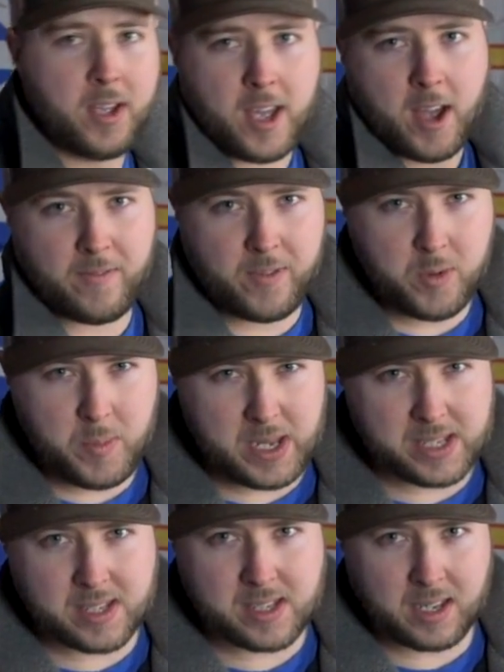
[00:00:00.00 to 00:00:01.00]
a few
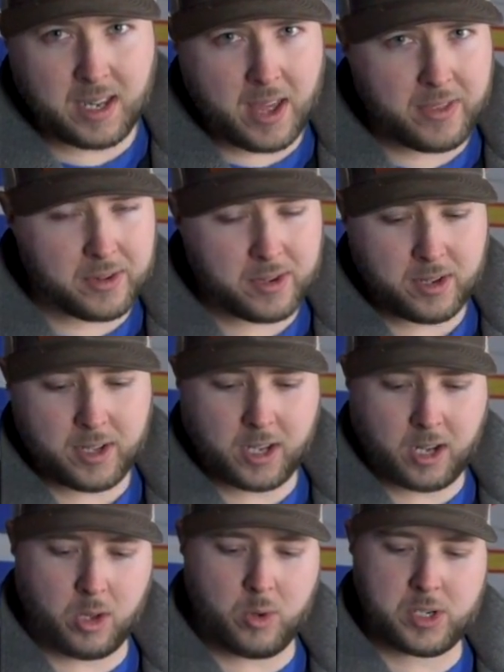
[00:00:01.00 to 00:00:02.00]
pieces of leather
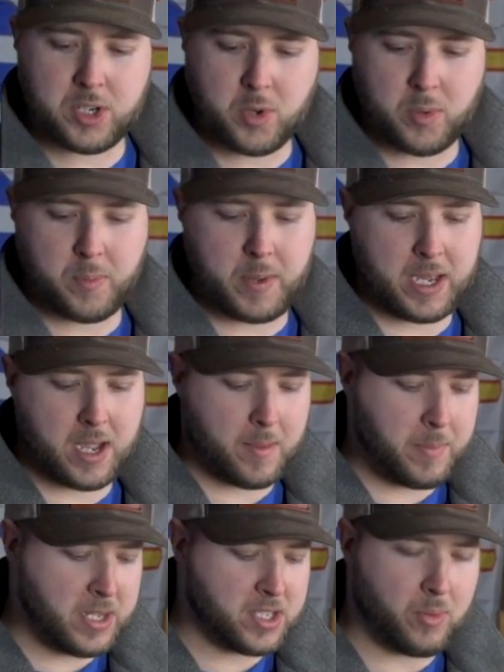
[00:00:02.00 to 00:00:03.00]
and glue it to a
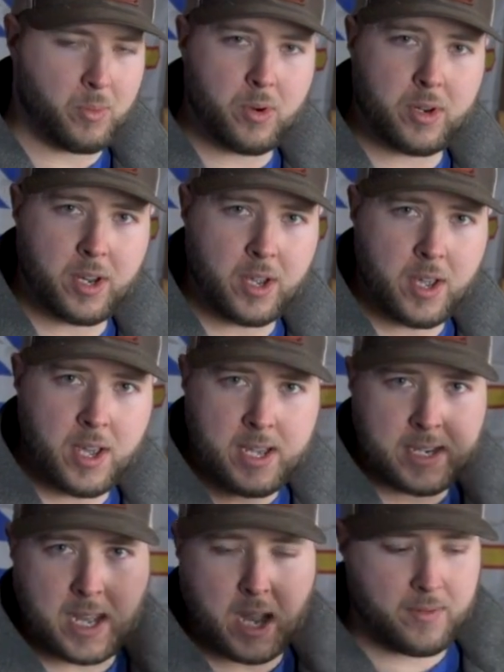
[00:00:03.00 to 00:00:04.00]
piece of wood
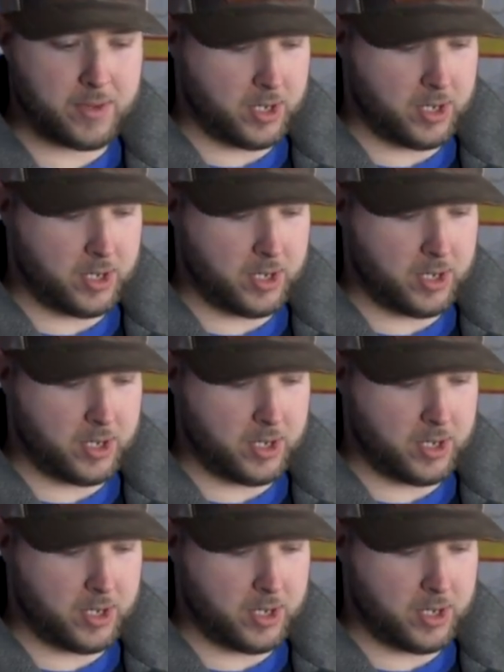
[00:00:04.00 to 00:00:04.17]
to have a